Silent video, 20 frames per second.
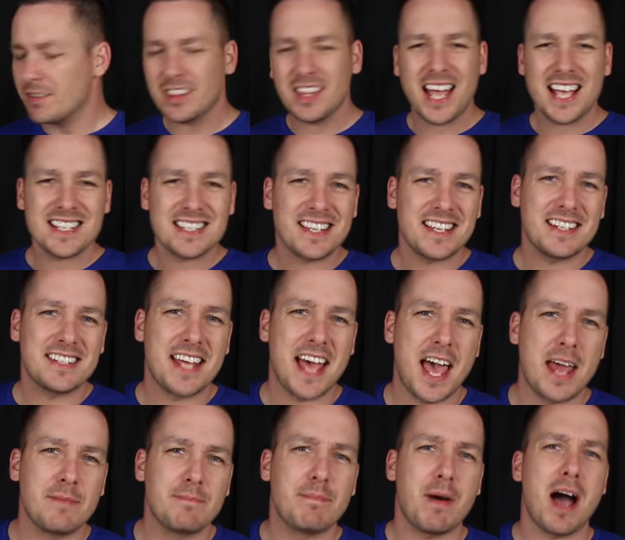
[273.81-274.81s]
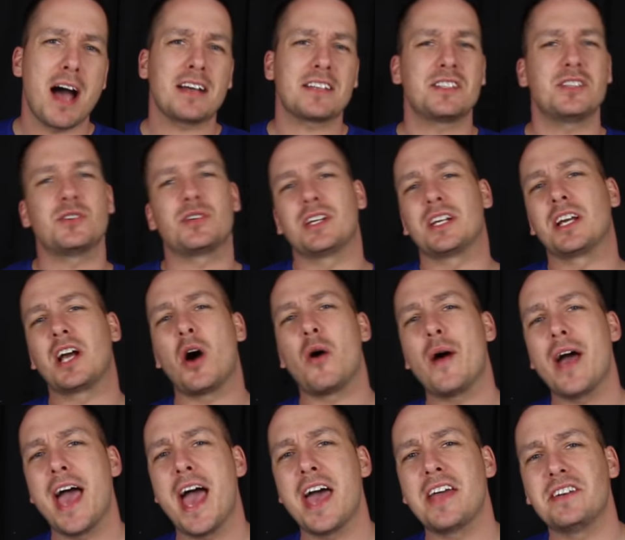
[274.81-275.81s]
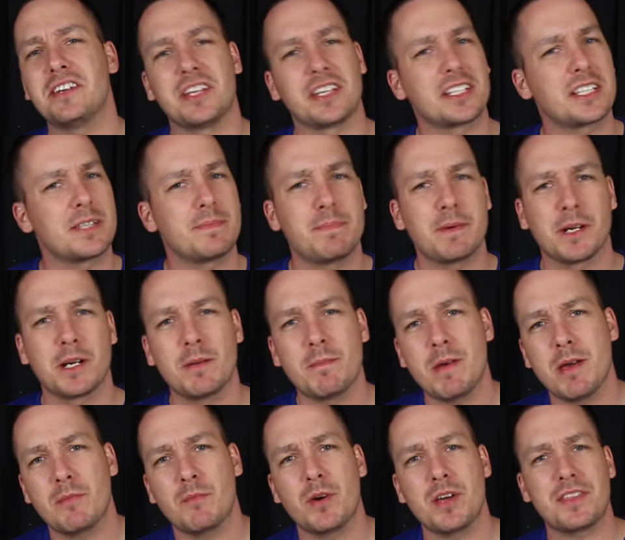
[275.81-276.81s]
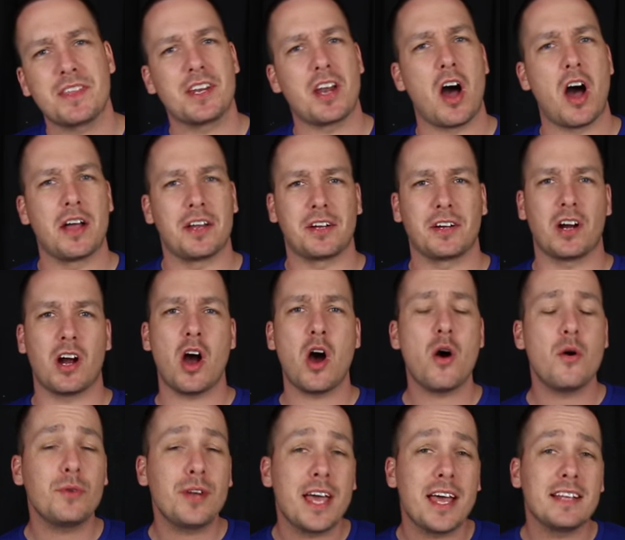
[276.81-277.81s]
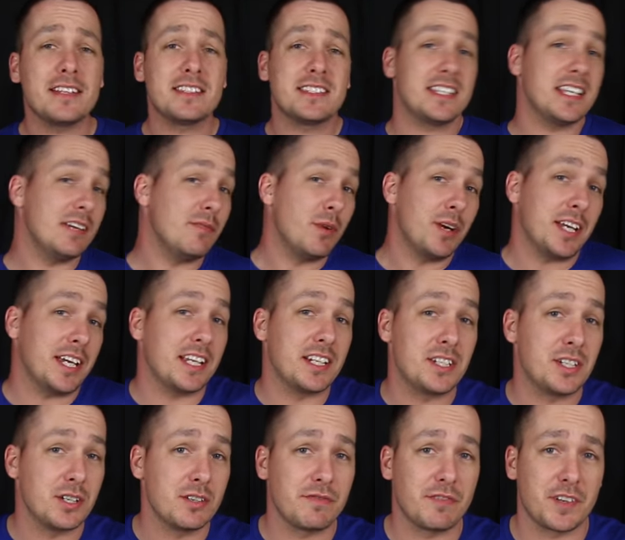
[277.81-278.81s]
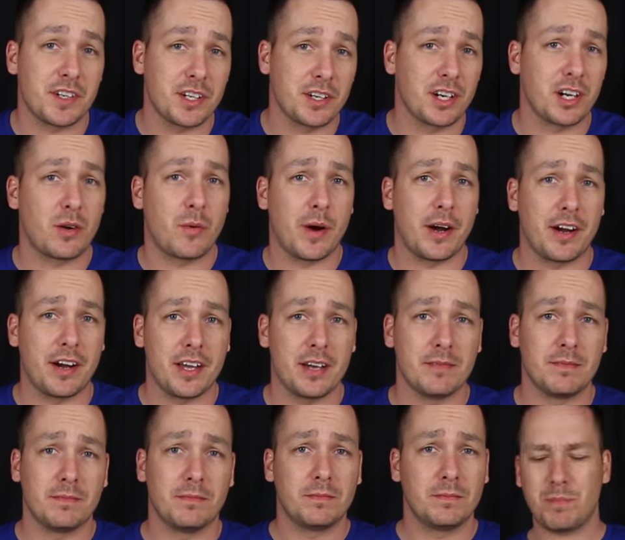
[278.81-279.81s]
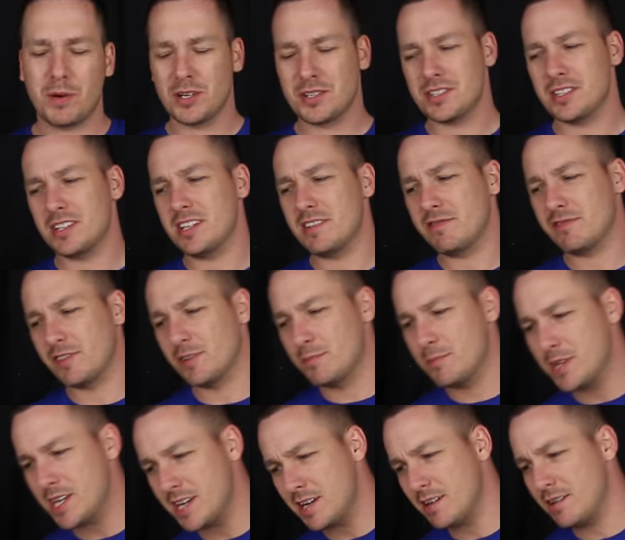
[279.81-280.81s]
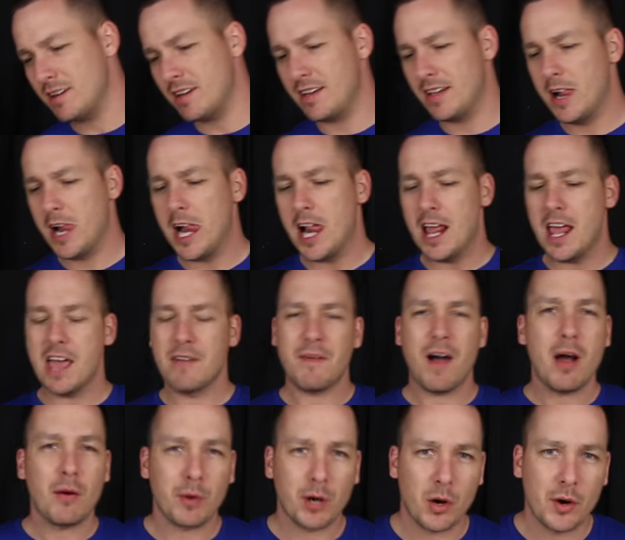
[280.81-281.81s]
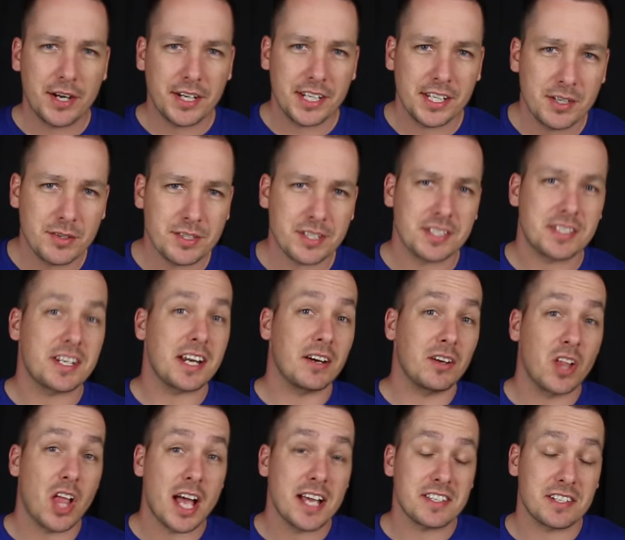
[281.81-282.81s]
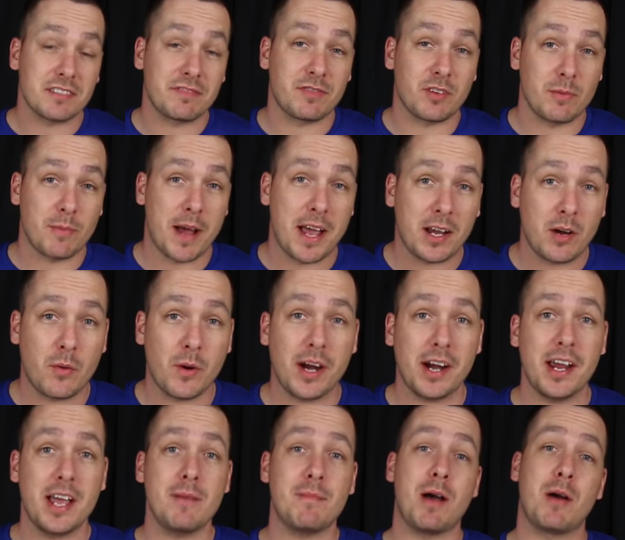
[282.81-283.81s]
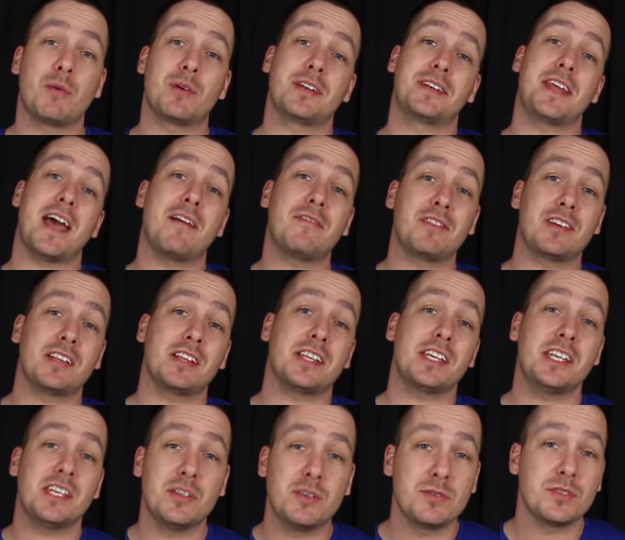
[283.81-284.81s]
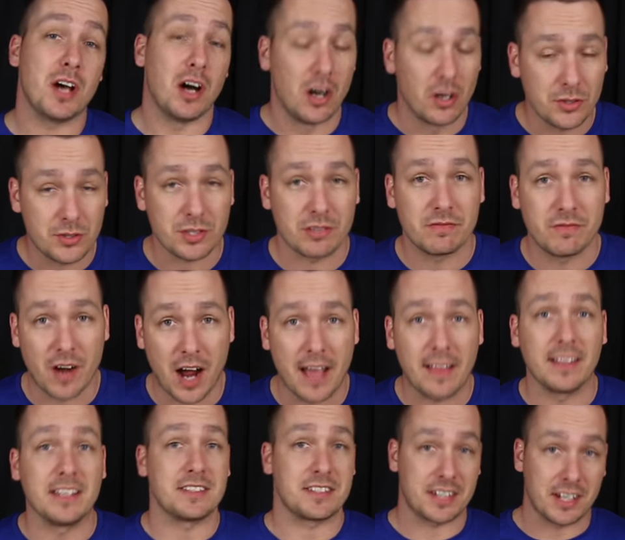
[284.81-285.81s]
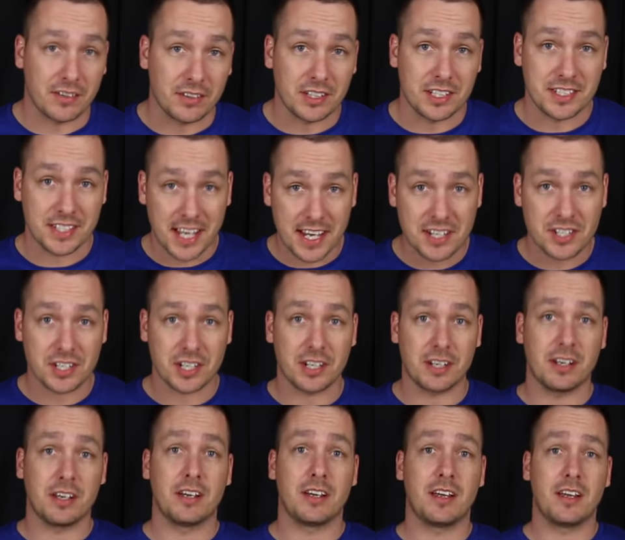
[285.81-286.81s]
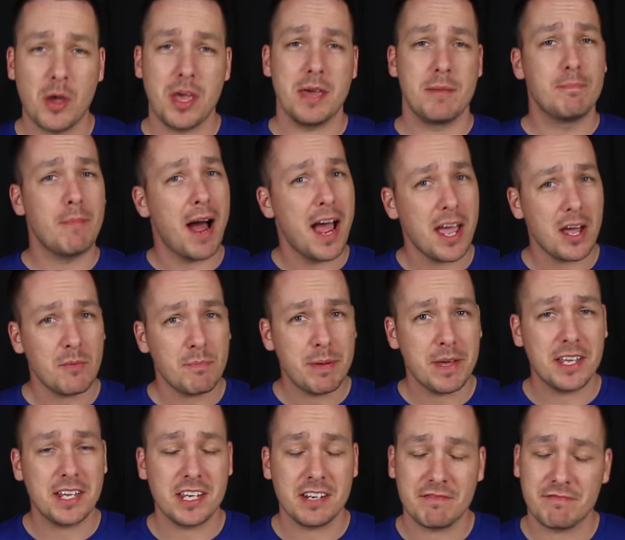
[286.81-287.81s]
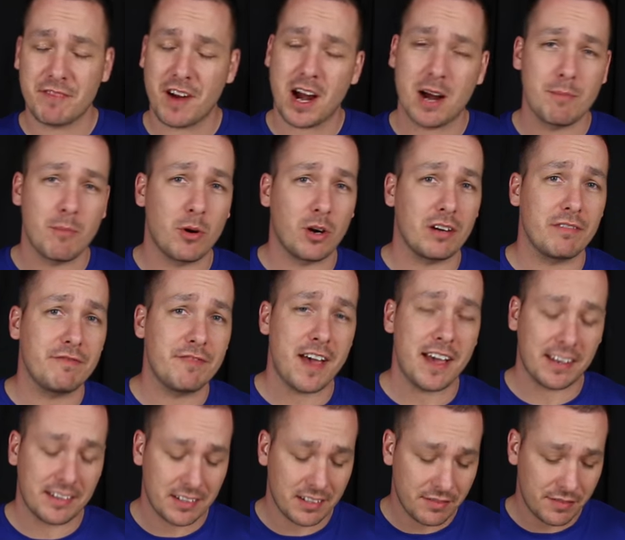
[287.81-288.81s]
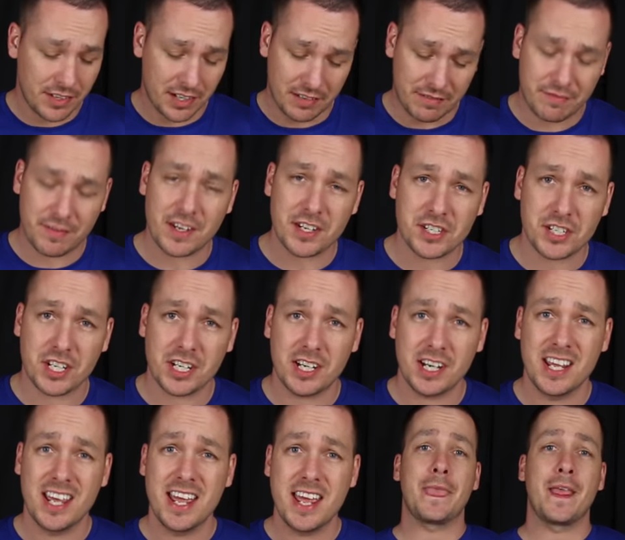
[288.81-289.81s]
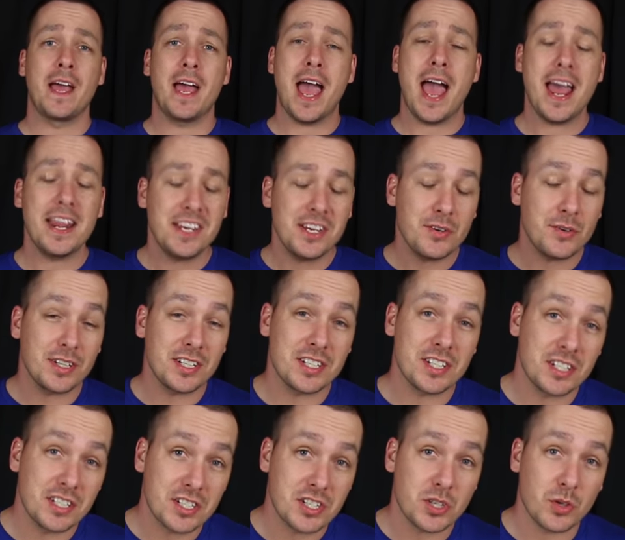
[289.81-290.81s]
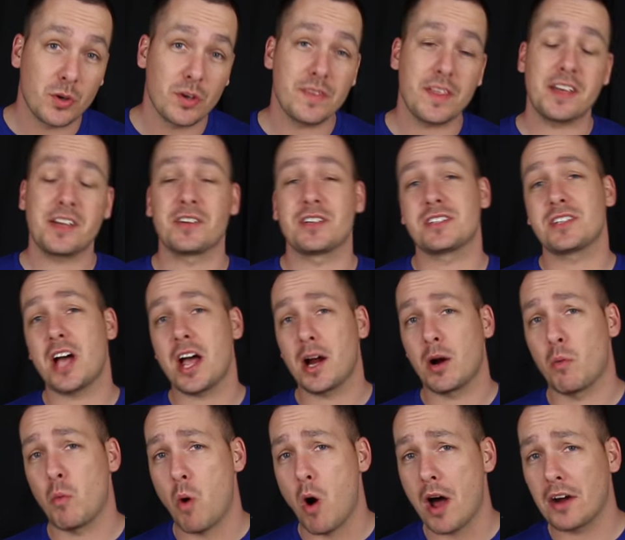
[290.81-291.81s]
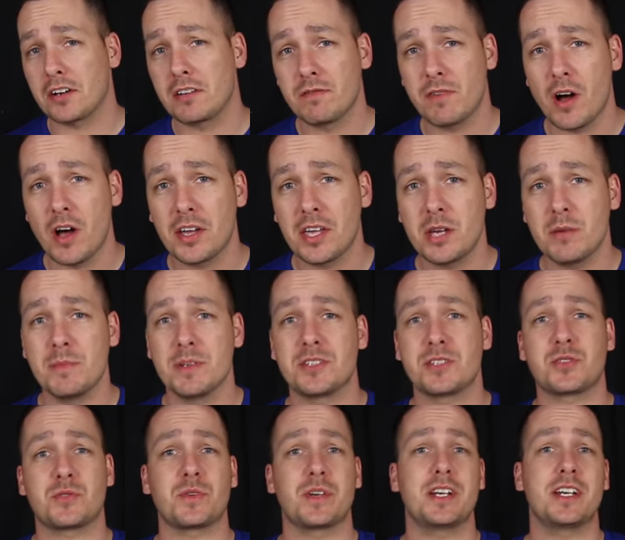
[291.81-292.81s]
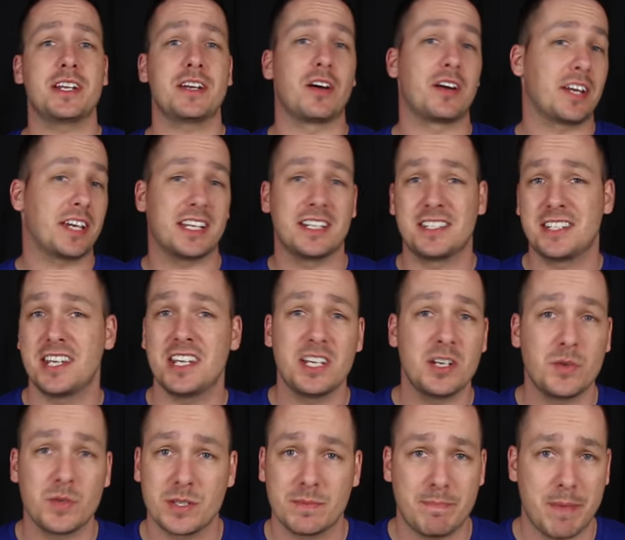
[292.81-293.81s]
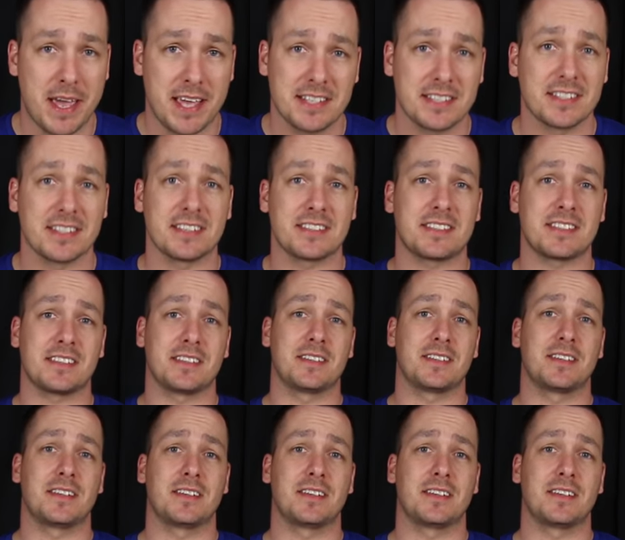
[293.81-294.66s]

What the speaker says: For less than $10, you can go ahead and experiment with it on your own and see what it can do for your aquarium. Personally, for me, if I were going to use a sterilizer for my aquarium, I would definitely use ultraviolet sterilization. In my opinion, far more effective and efficient, and you can ensure that your entire water volume is treated on a continuous basis.